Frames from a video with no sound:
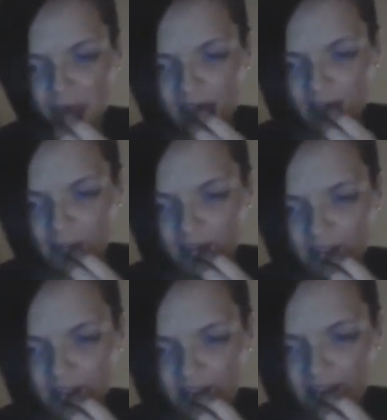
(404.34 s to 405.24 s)
might be
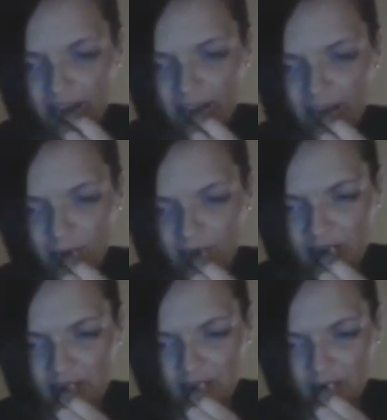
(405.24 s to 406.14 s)
indicted
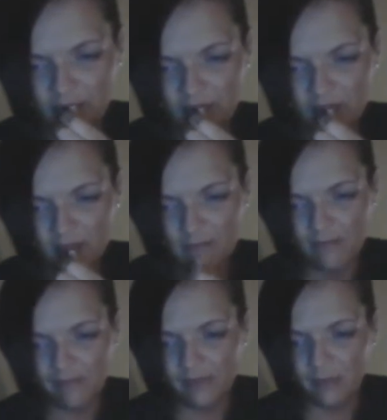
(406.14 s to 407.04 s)
because of
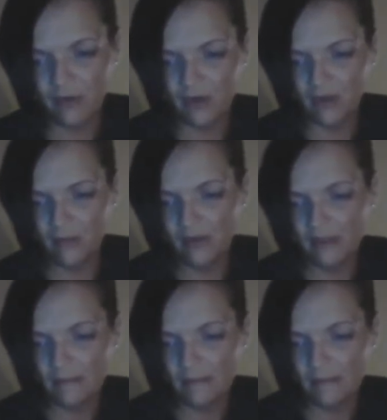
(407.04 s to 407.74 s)
the probe.